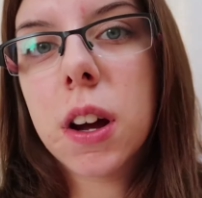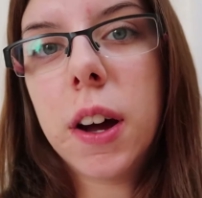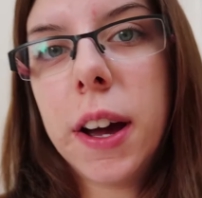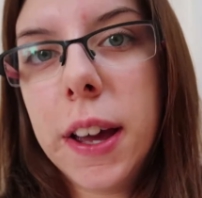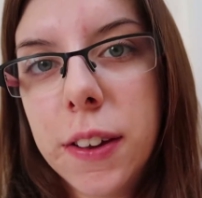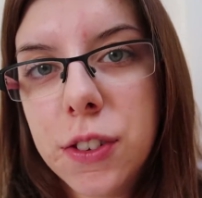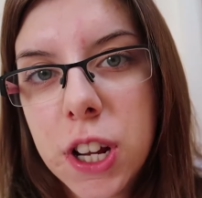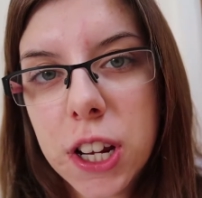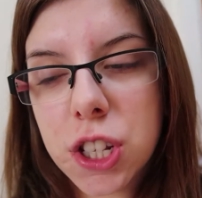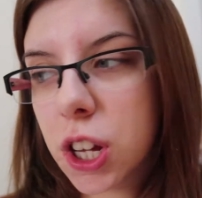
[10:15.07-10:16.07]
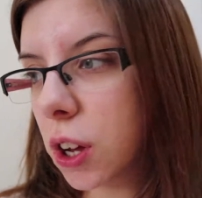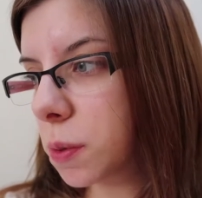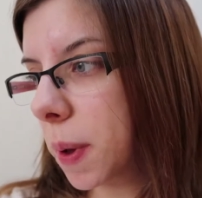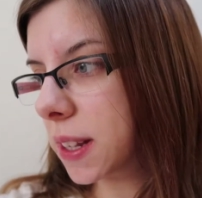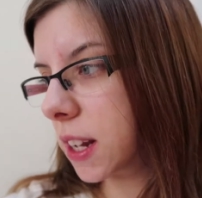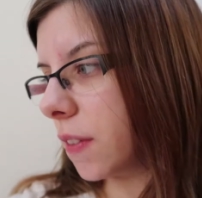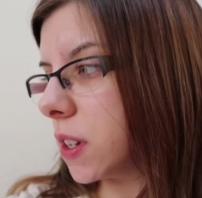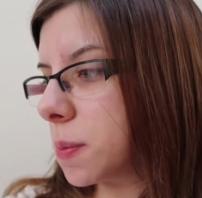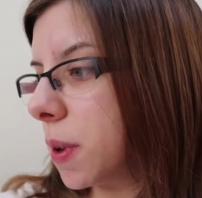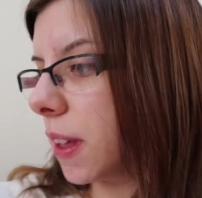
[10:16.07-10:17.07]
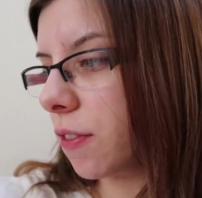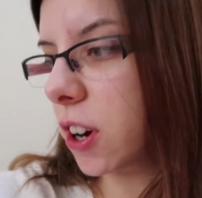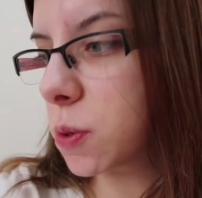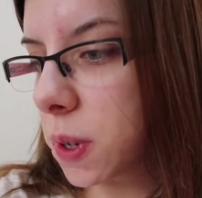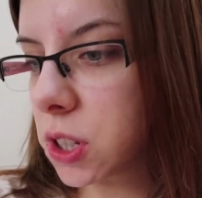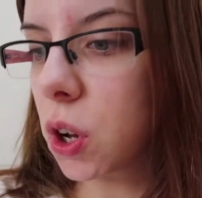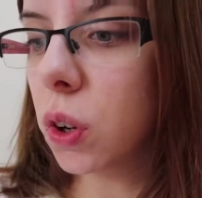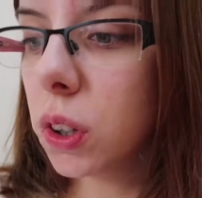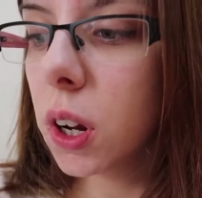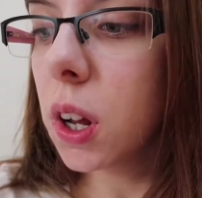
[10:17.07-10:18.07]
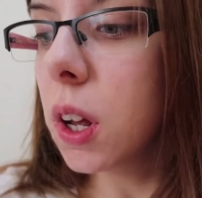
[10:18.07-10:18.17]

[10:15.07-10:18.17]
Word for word: I've changed the girls' beds covers, put their fresh ones on.